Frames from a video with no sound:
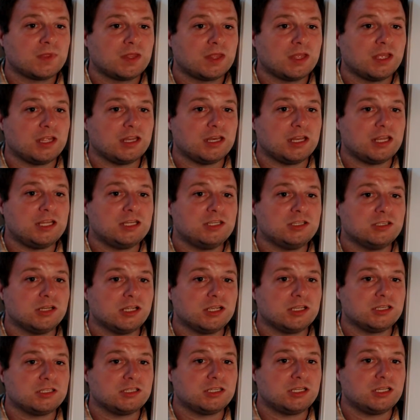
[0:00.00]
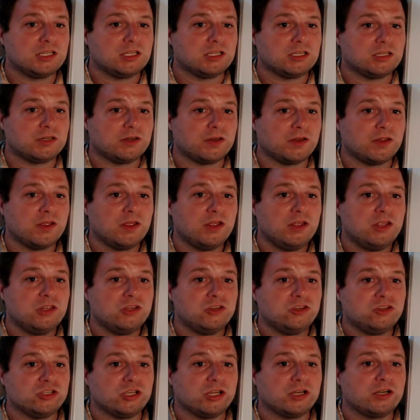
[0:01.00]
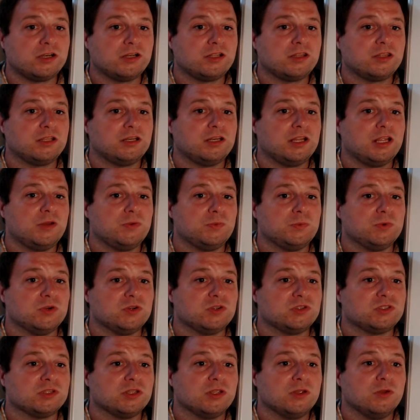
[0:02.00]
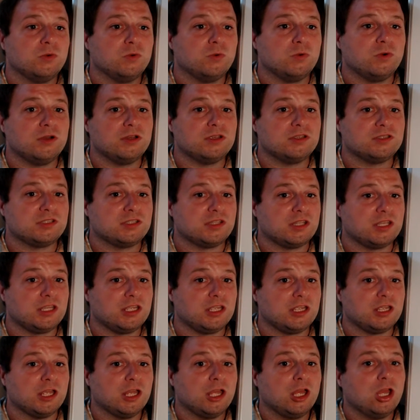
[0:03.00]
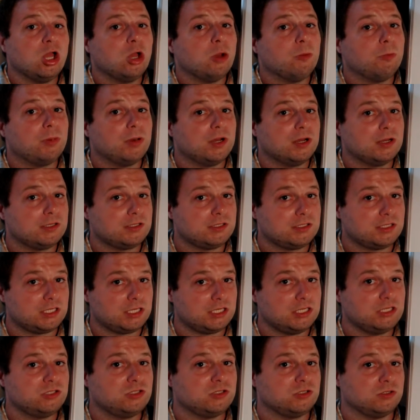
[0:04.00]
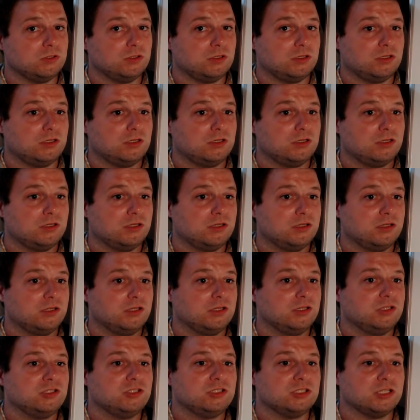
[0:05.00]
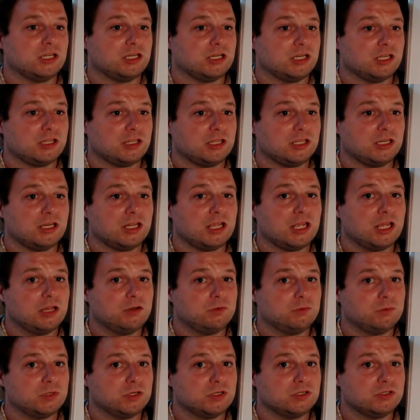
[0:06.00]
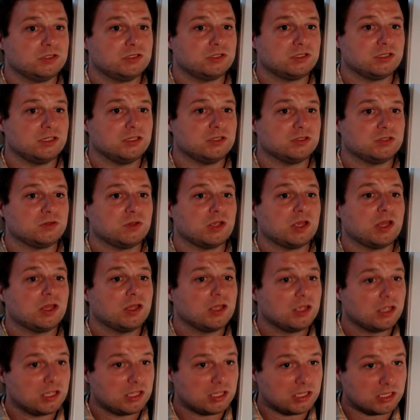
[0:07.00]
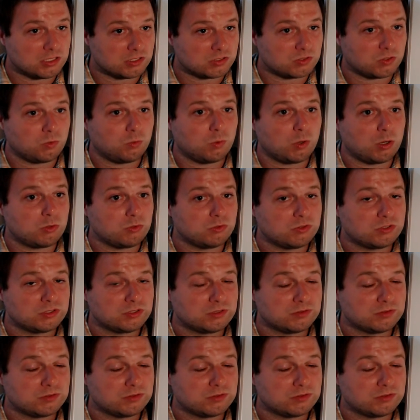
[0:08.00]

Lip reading: At age 19, Jonathan Edwards was the potential Jonathan Edwards, is his quote.